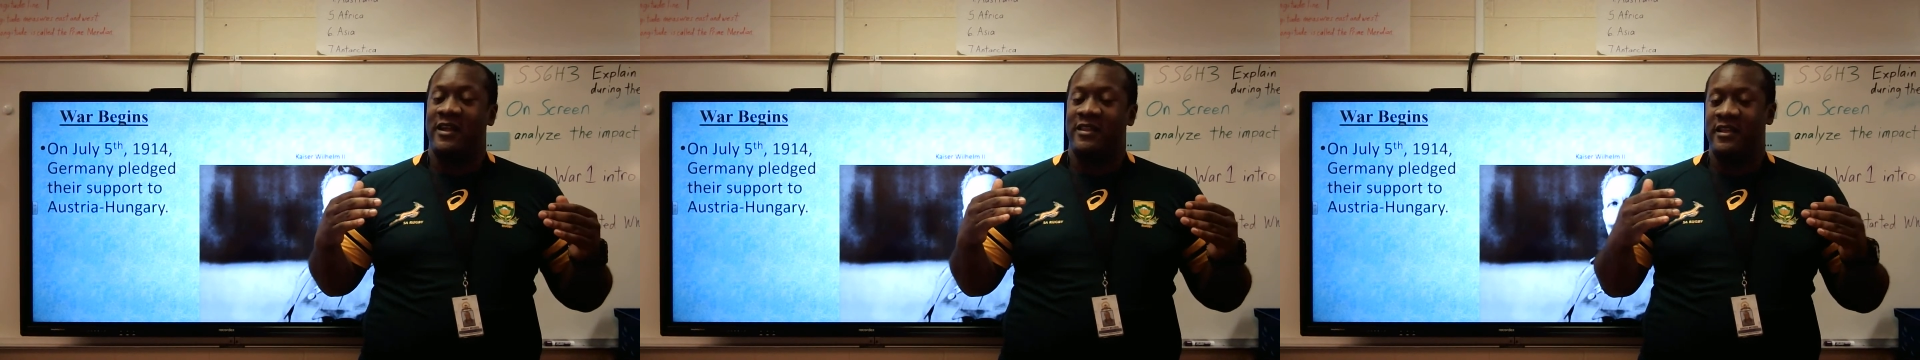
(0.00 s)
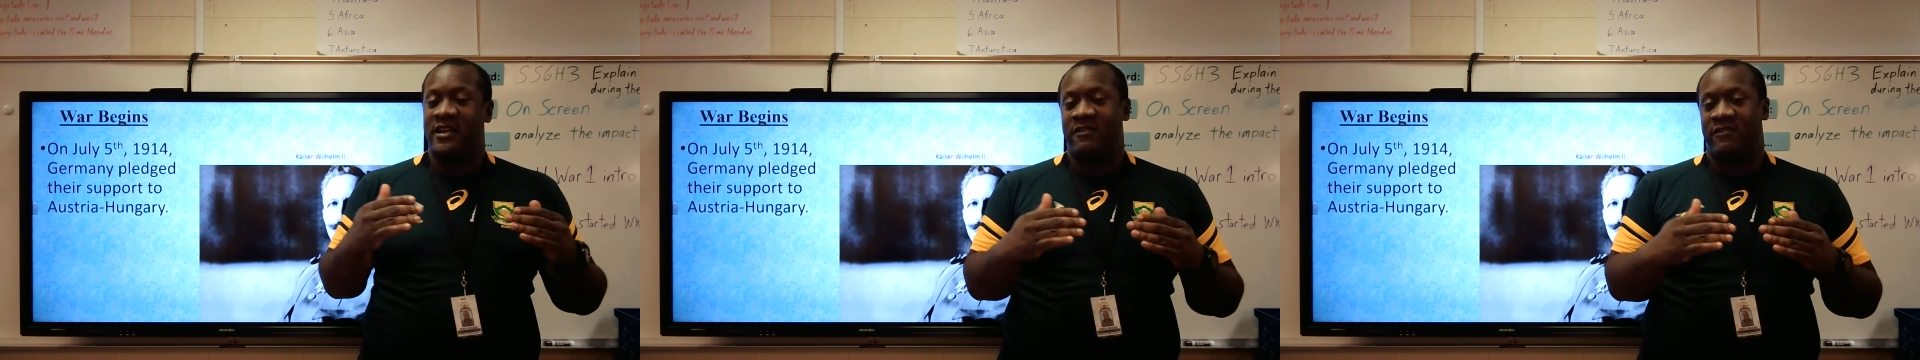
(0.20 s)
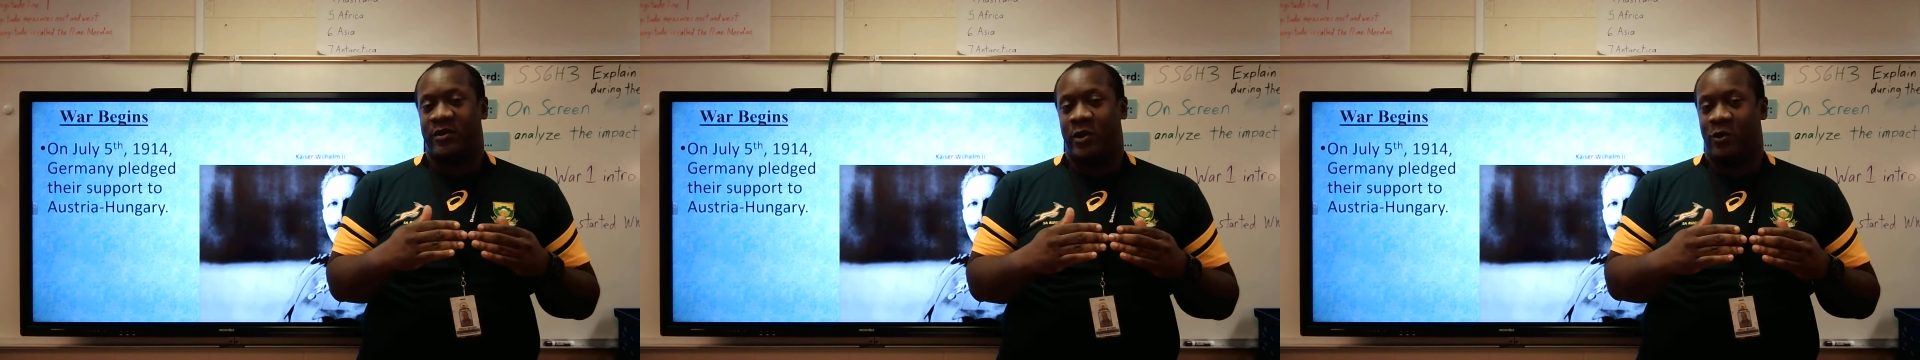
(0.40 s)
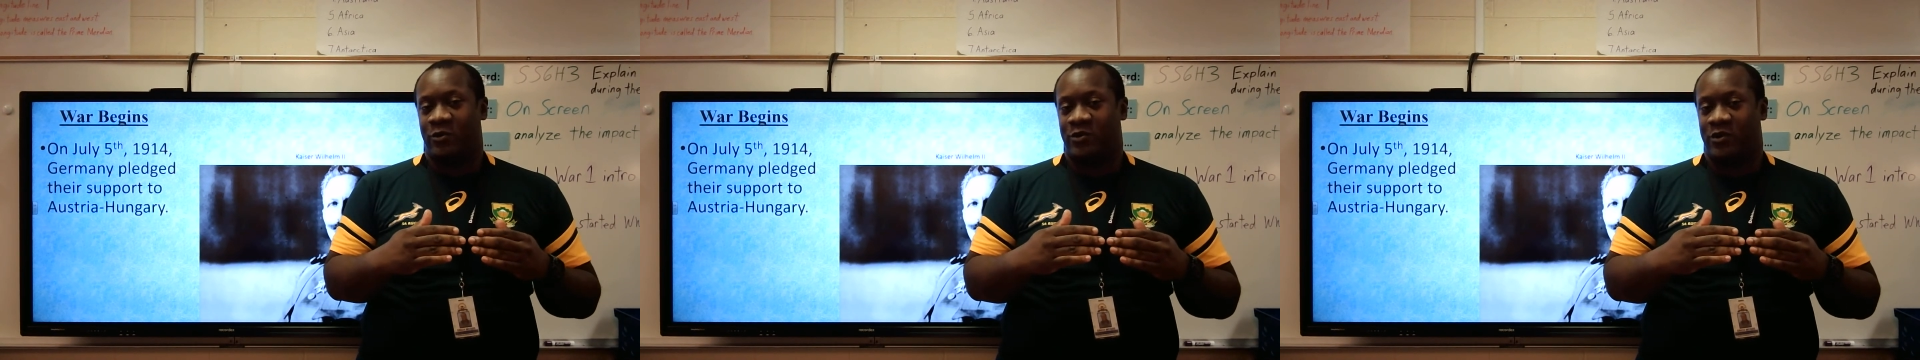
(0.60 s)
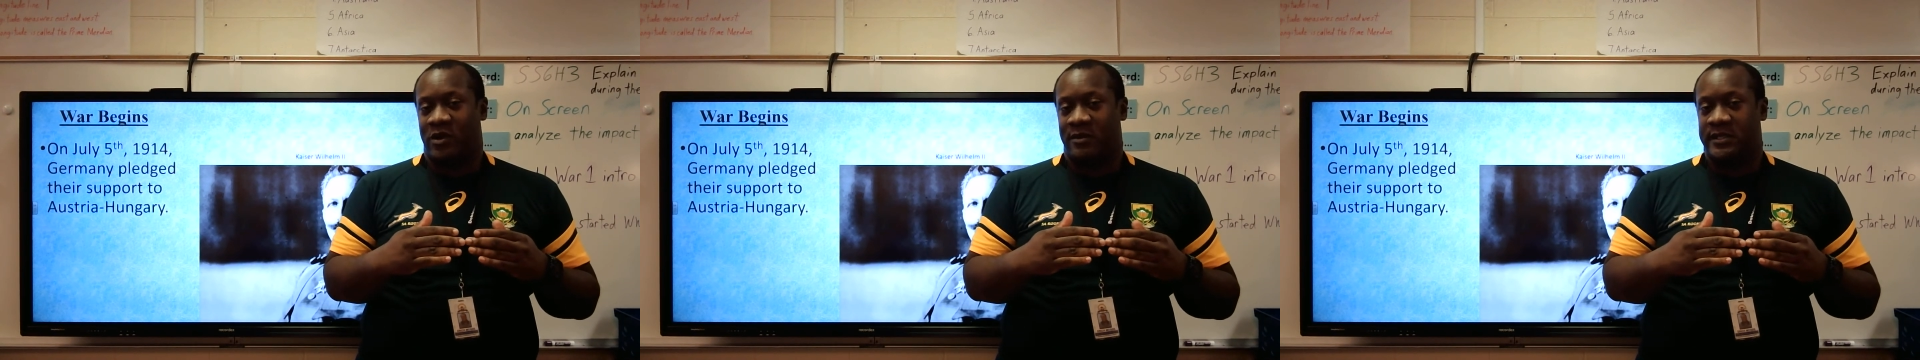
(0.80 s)
think of girl
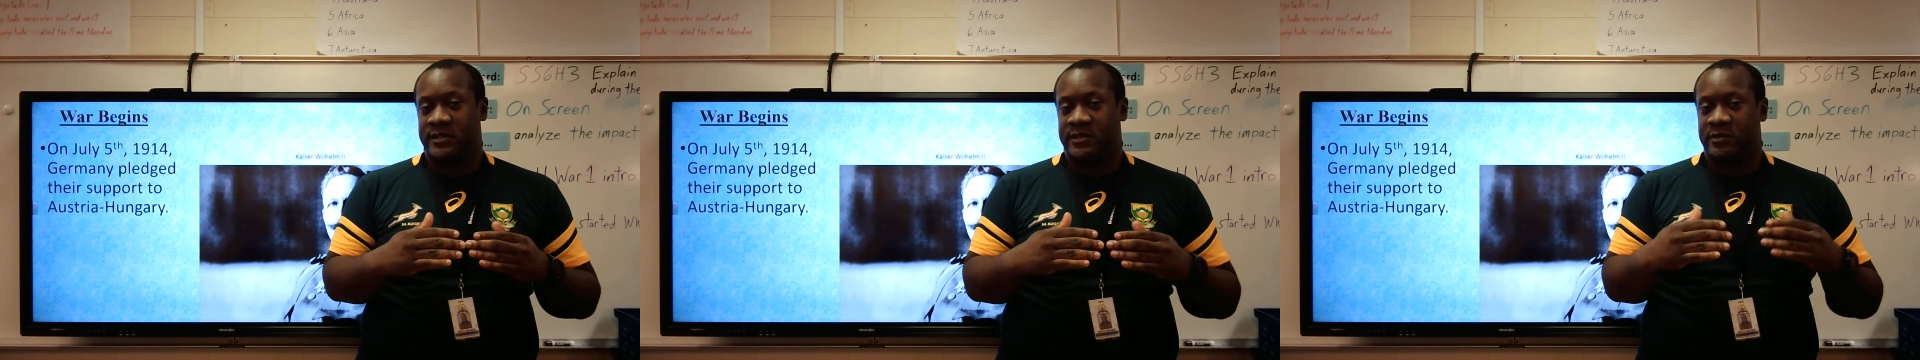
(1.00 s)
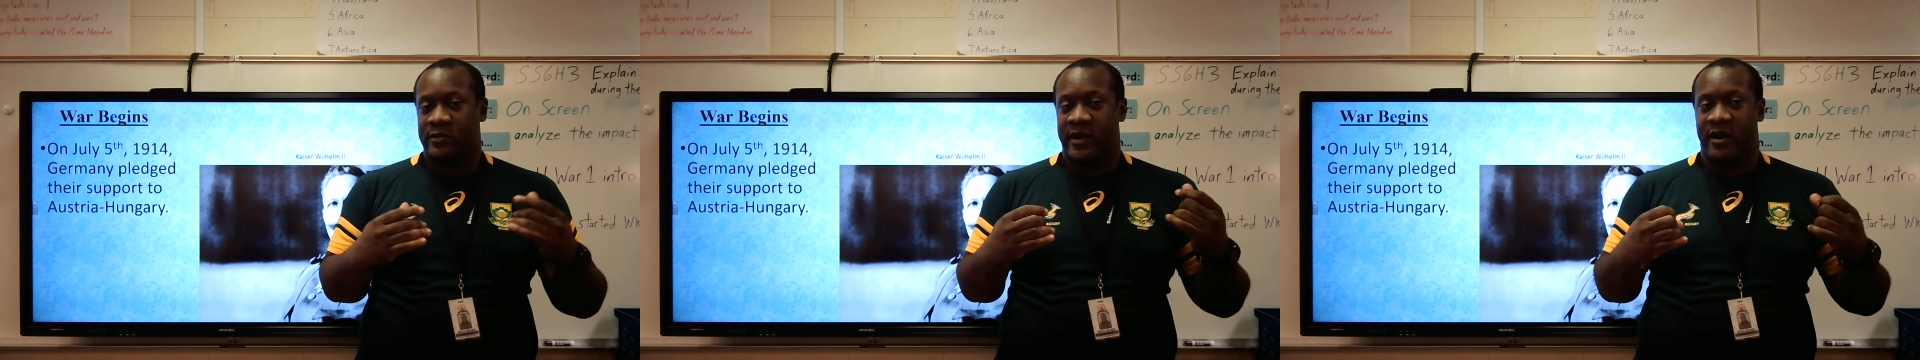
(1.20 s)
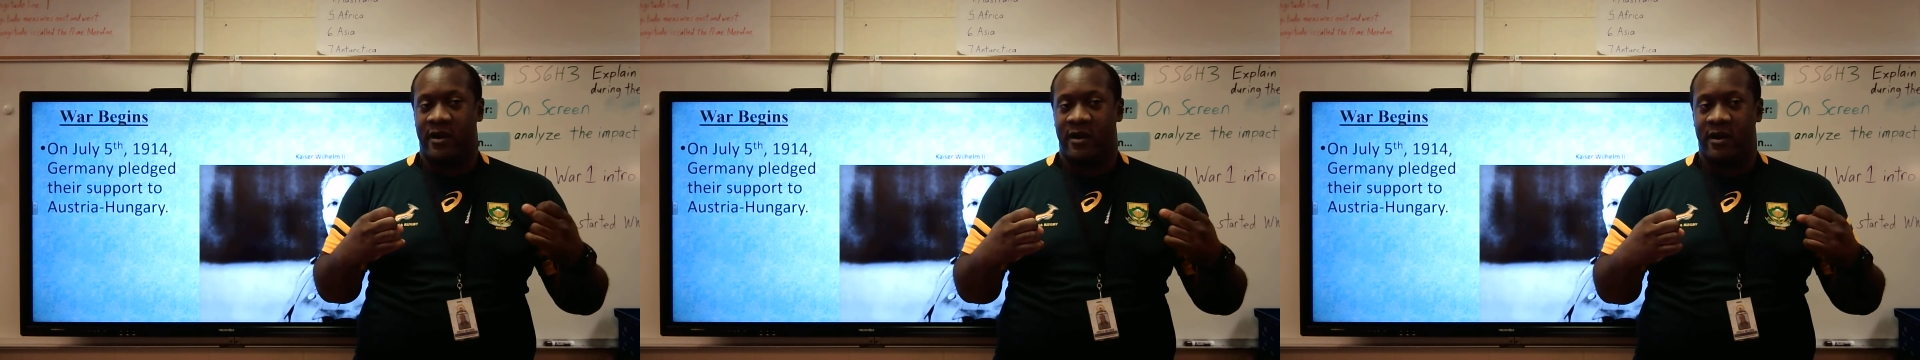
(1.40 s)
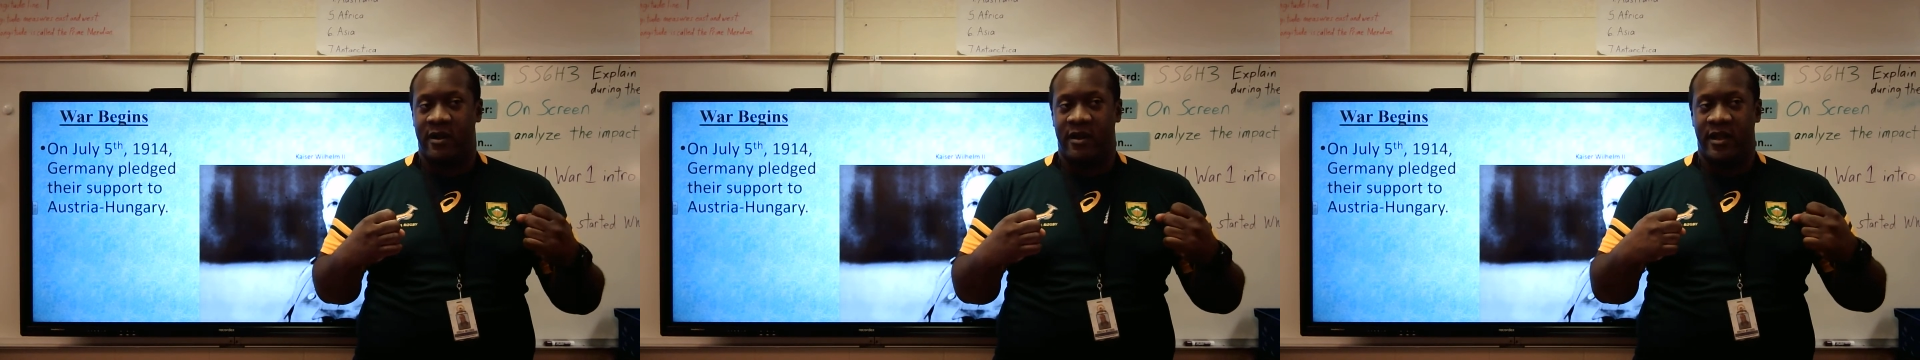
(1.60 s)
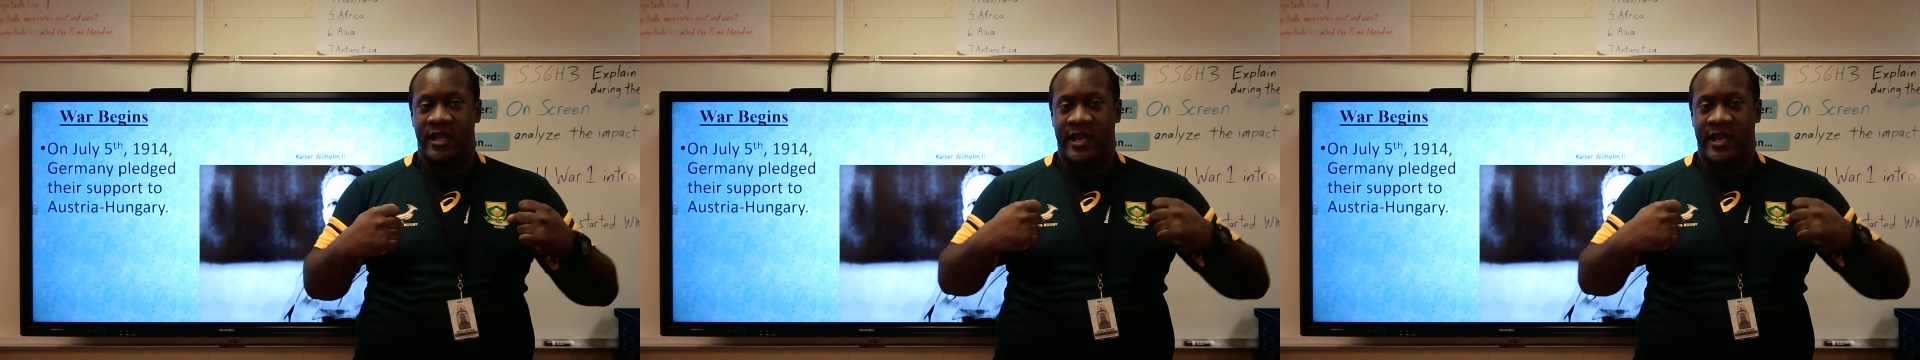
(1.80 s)
drama where